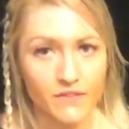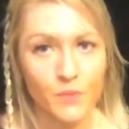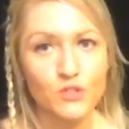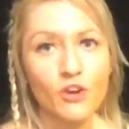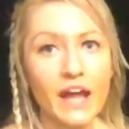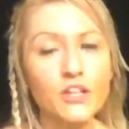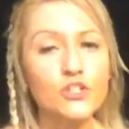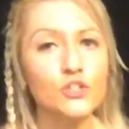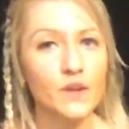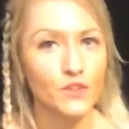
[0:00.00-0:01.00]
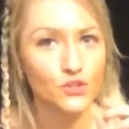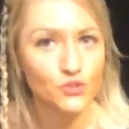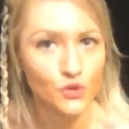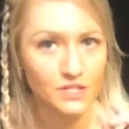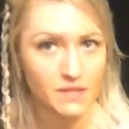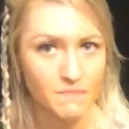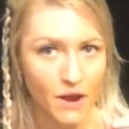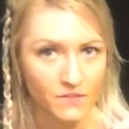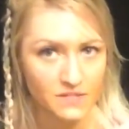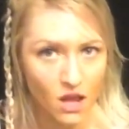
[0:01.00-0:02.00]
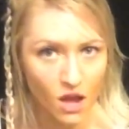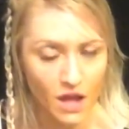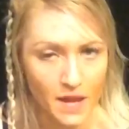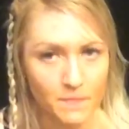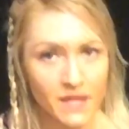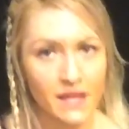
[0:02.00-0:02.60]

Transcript: that we try to do in the shortest amount of time.